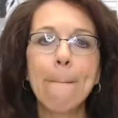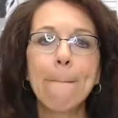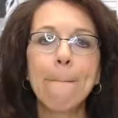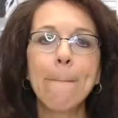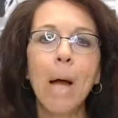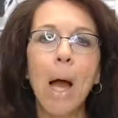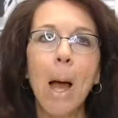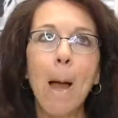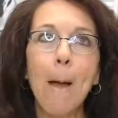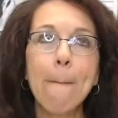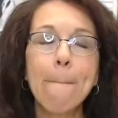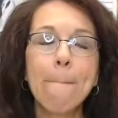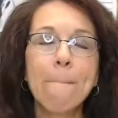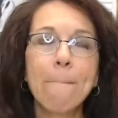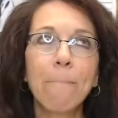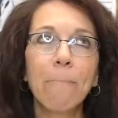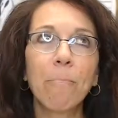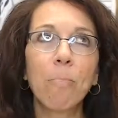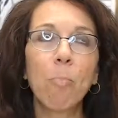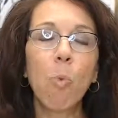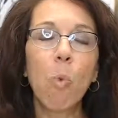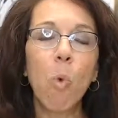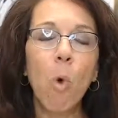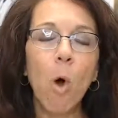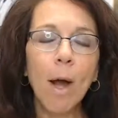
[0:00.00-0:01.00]
But
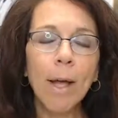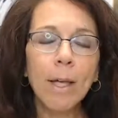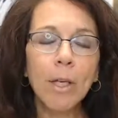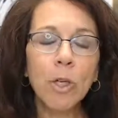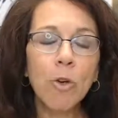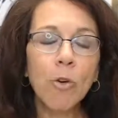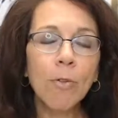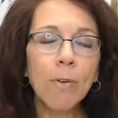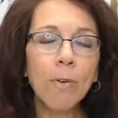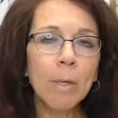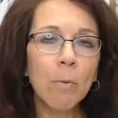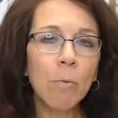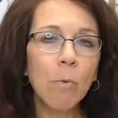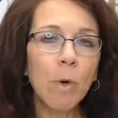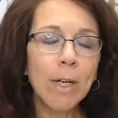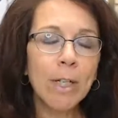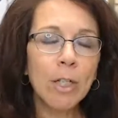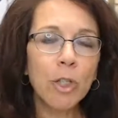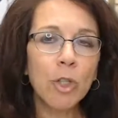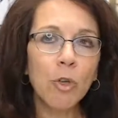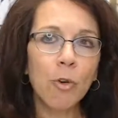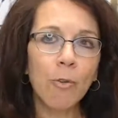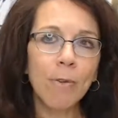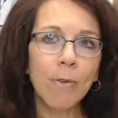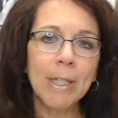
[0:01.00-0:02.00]
what
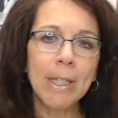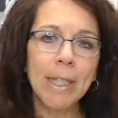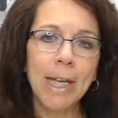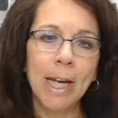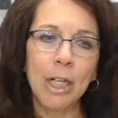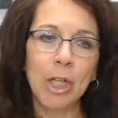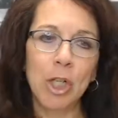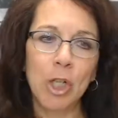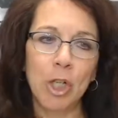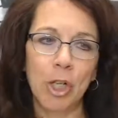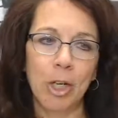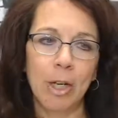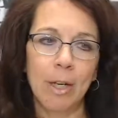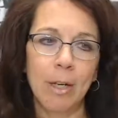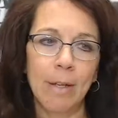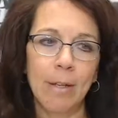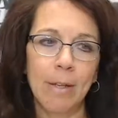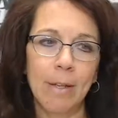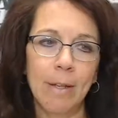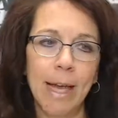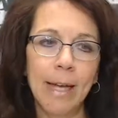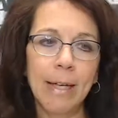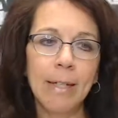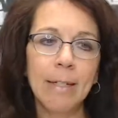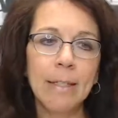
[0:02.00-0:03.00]
is your intention?
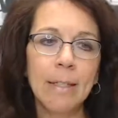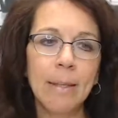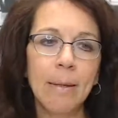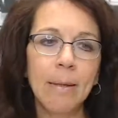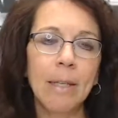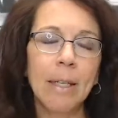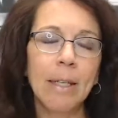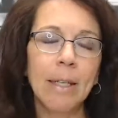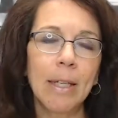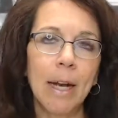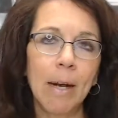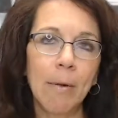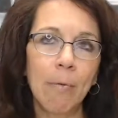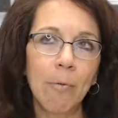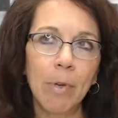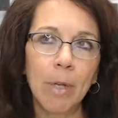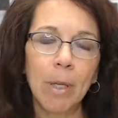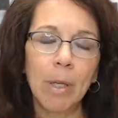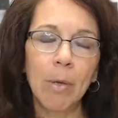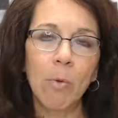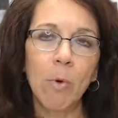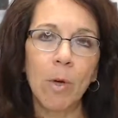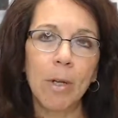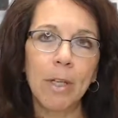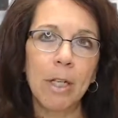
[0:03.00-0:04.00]
That is something that I
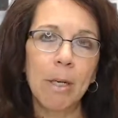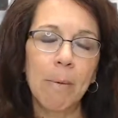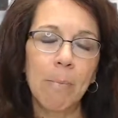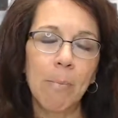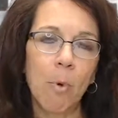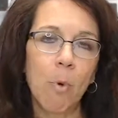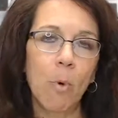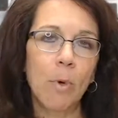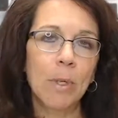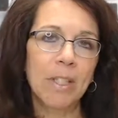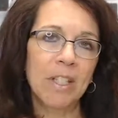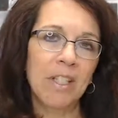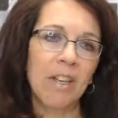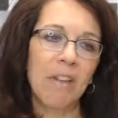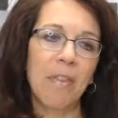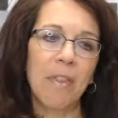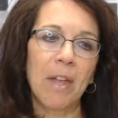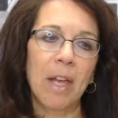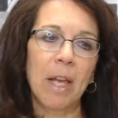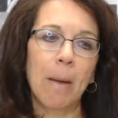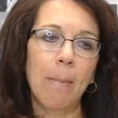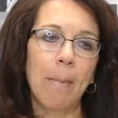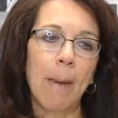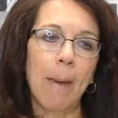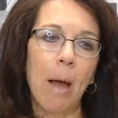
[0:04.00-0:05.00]
really want you to pause to
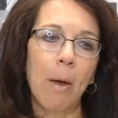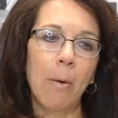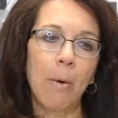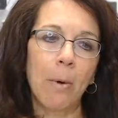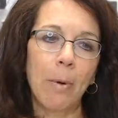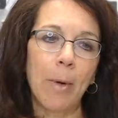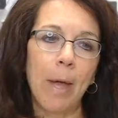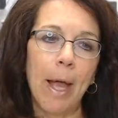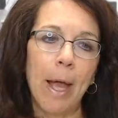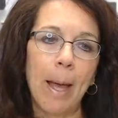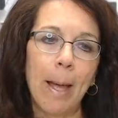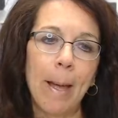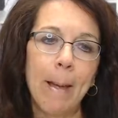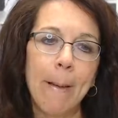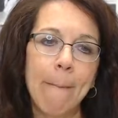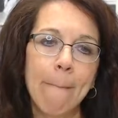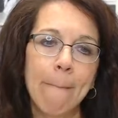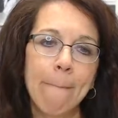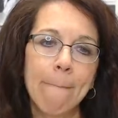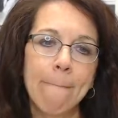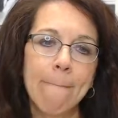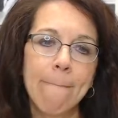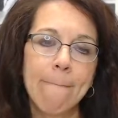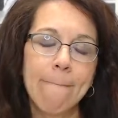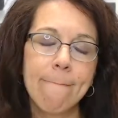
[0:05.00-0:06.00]
think about, okay?
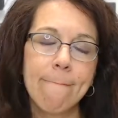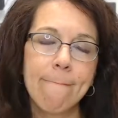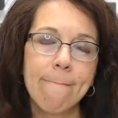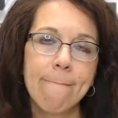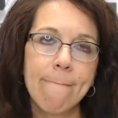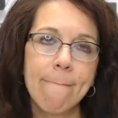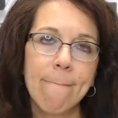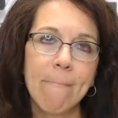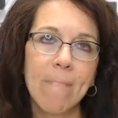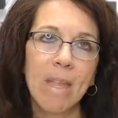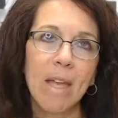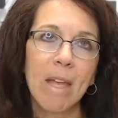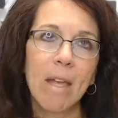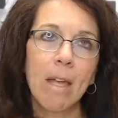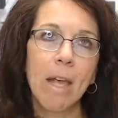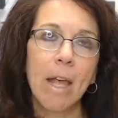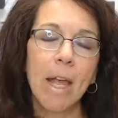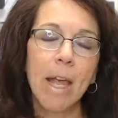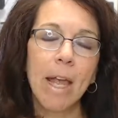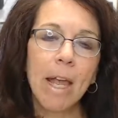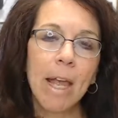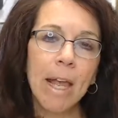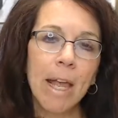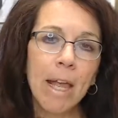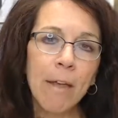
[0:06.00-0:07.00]

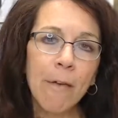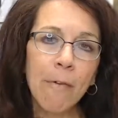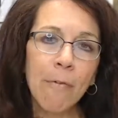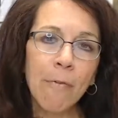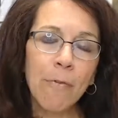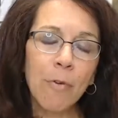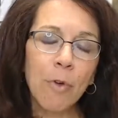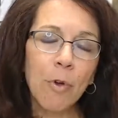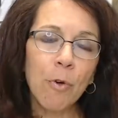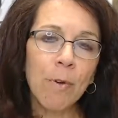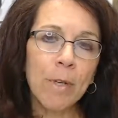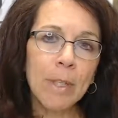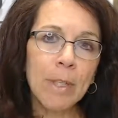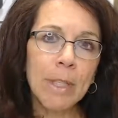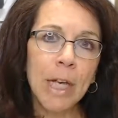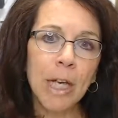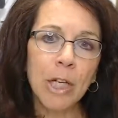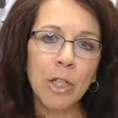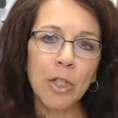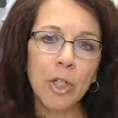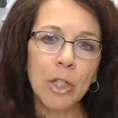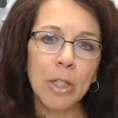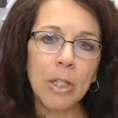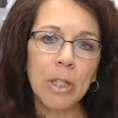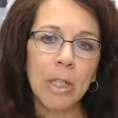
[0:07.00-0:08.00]
If your
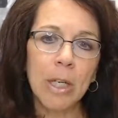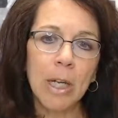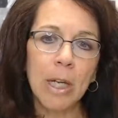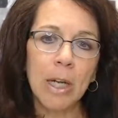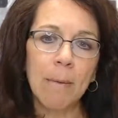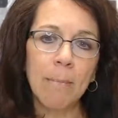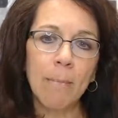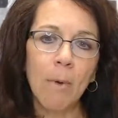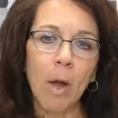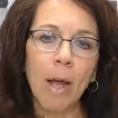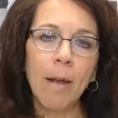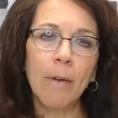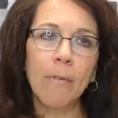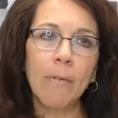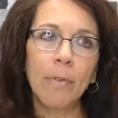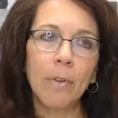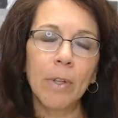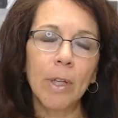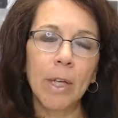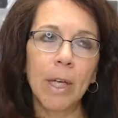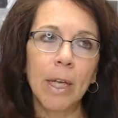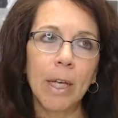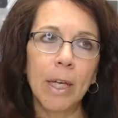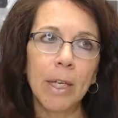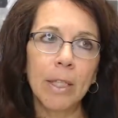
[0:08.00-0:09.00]
intention to eat
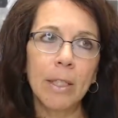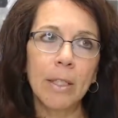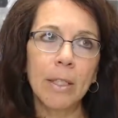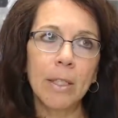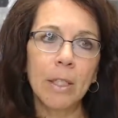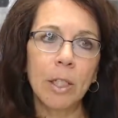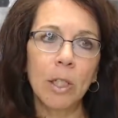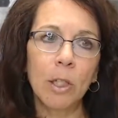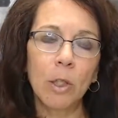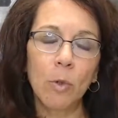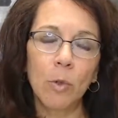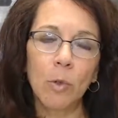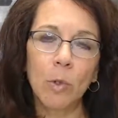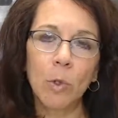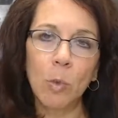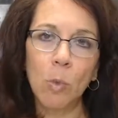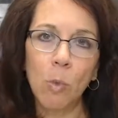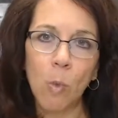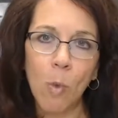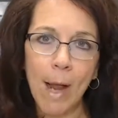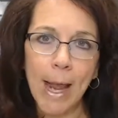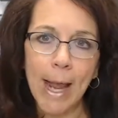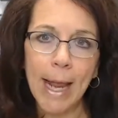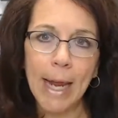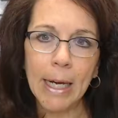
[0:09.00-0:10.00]
mindfully is to lose
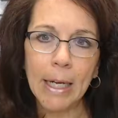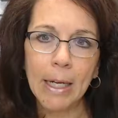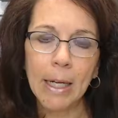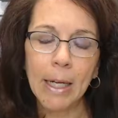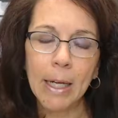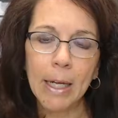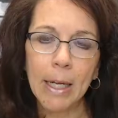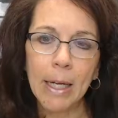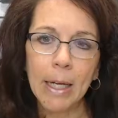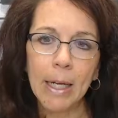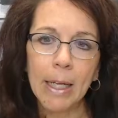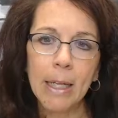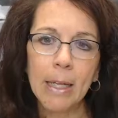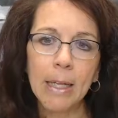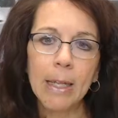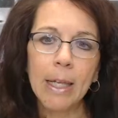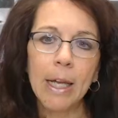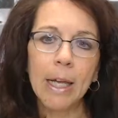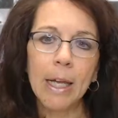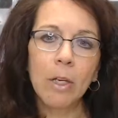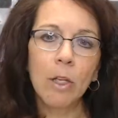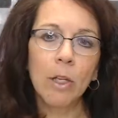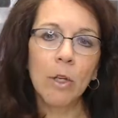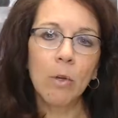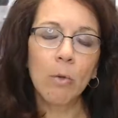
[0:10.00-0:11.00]
weight,
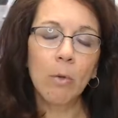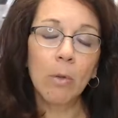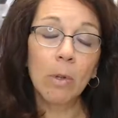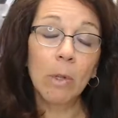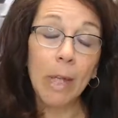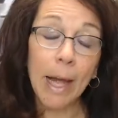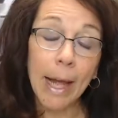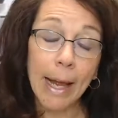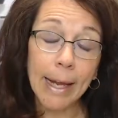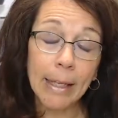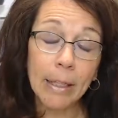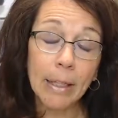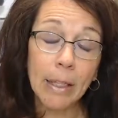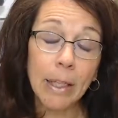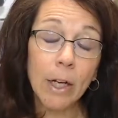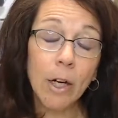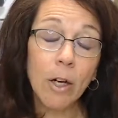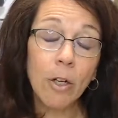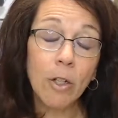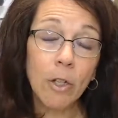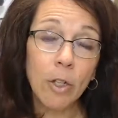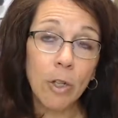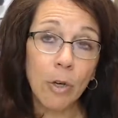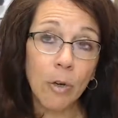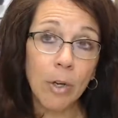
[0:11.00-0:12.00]
then you likely
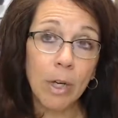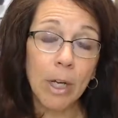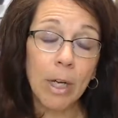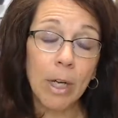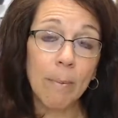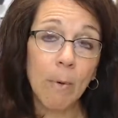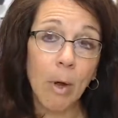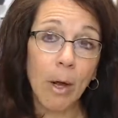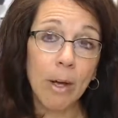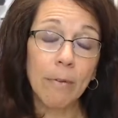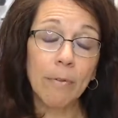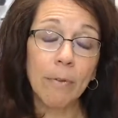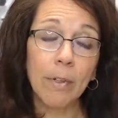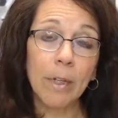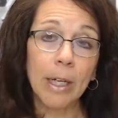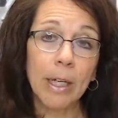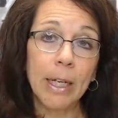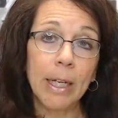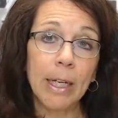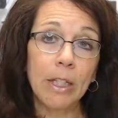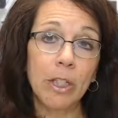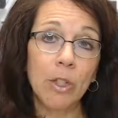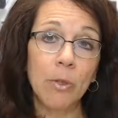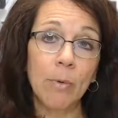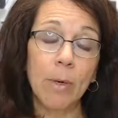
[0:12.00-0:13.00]
are turning mindful
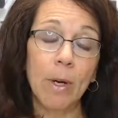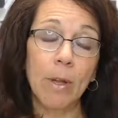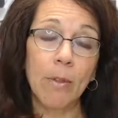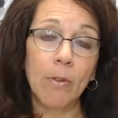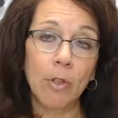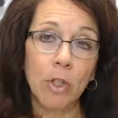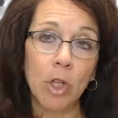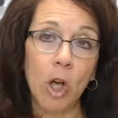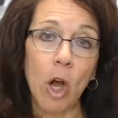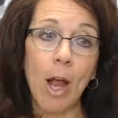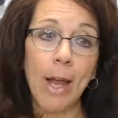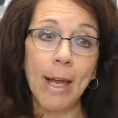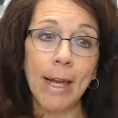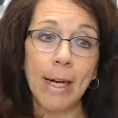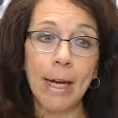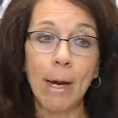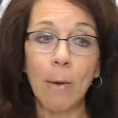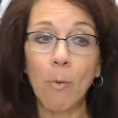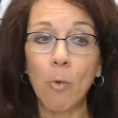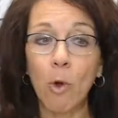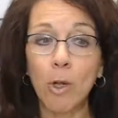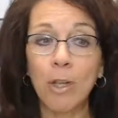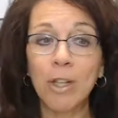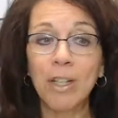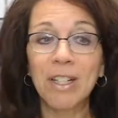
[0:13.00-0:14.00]
eating into another diet. I
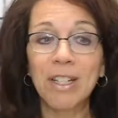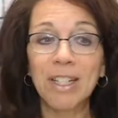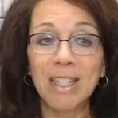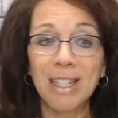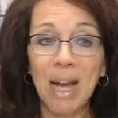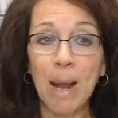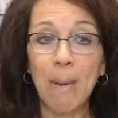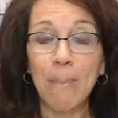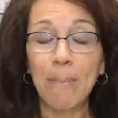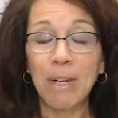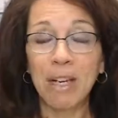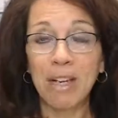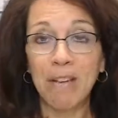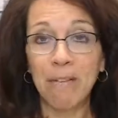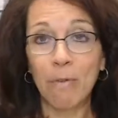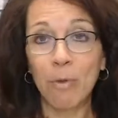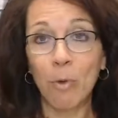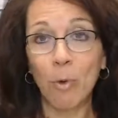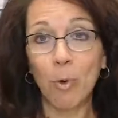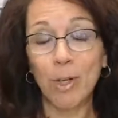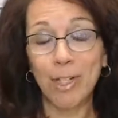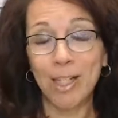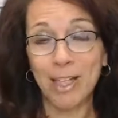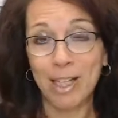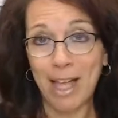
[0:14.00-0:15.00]
want you to stop and give
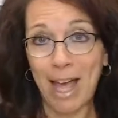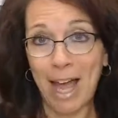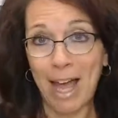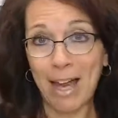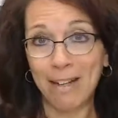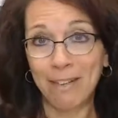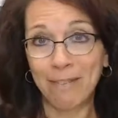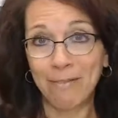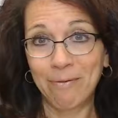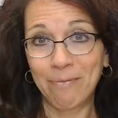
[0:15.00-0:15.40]
thought to that.